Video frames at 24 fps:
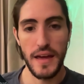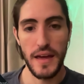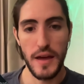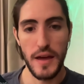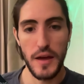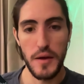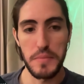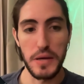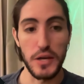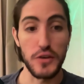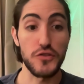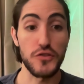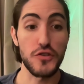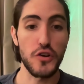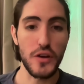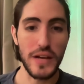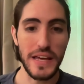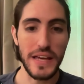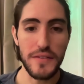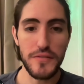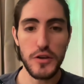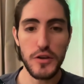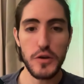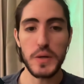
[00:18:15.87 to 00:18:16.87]
Because it'll give
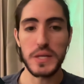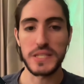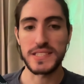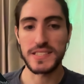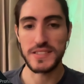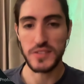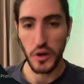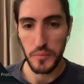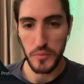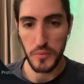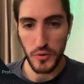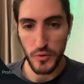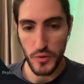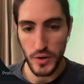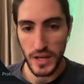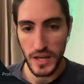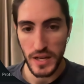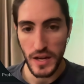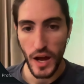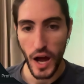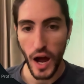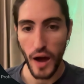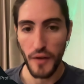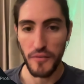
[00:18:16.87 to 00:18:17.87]
you a summary
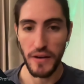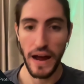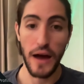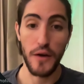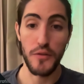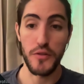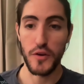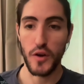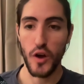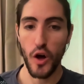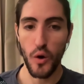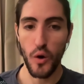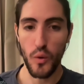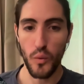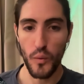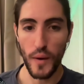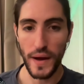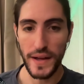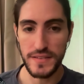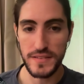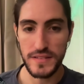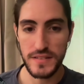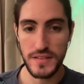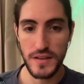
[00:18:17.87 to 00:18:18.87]
of how the call
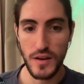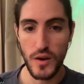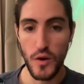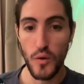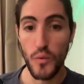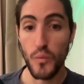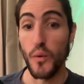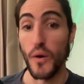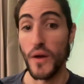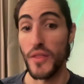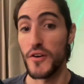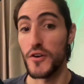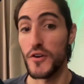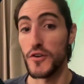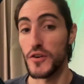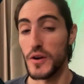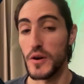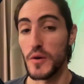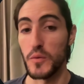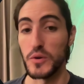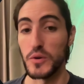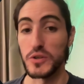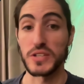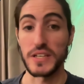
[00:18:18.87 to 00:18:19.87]
went, whether it
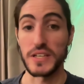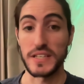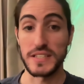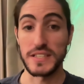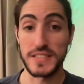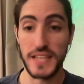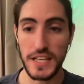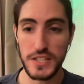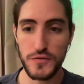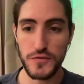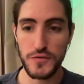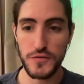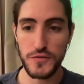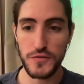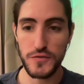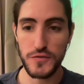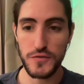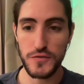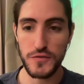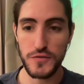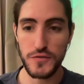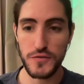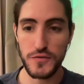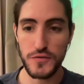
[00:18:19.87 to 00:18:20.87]
was successful
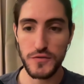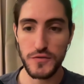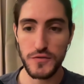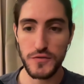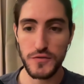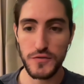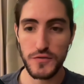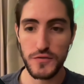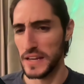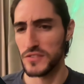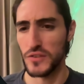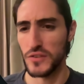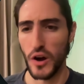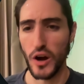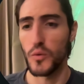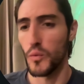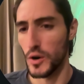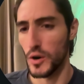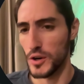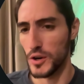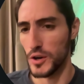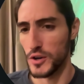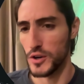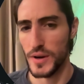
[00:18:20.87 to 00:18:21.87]
based on what you're trying to
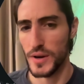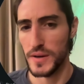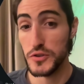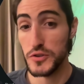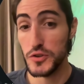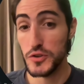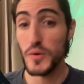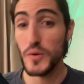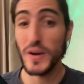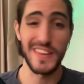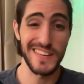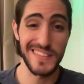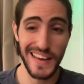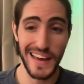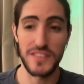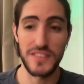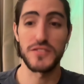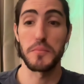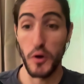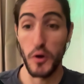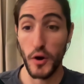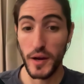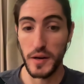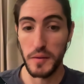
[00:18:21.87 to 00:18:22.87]
do, in this case, book
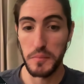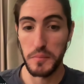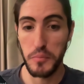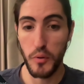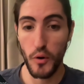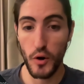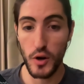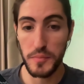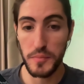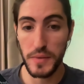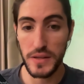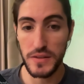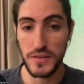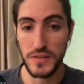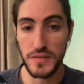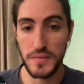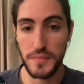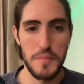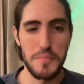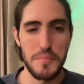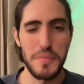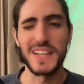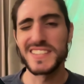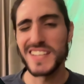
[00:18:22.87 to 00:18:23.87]
an appointment,
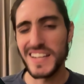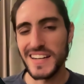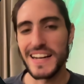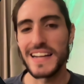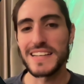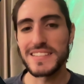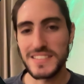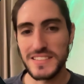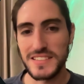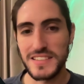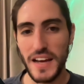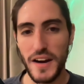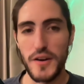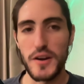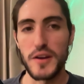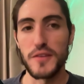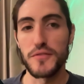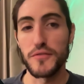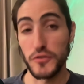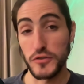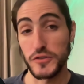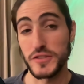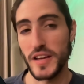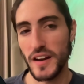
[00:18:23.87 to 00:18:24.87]
but it's unnecessary for
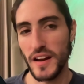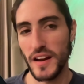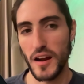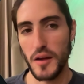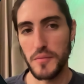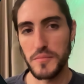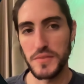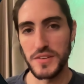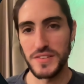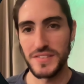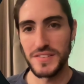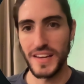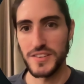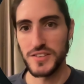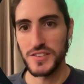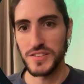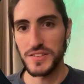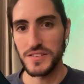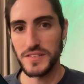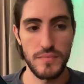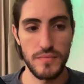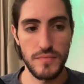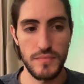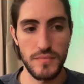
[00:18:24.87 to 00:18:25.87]
setting up this agent.
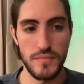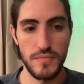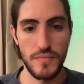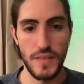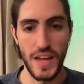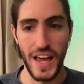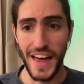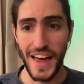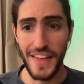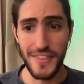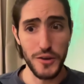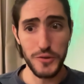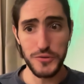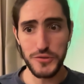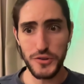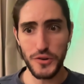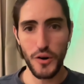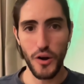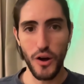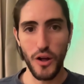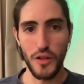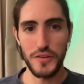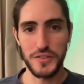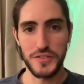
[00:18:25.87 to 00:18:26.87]
And those are
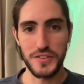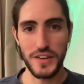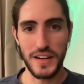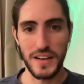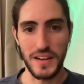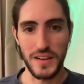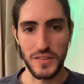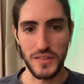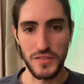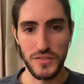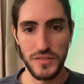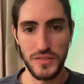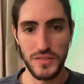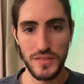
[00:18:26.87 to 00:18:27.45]
all the settings.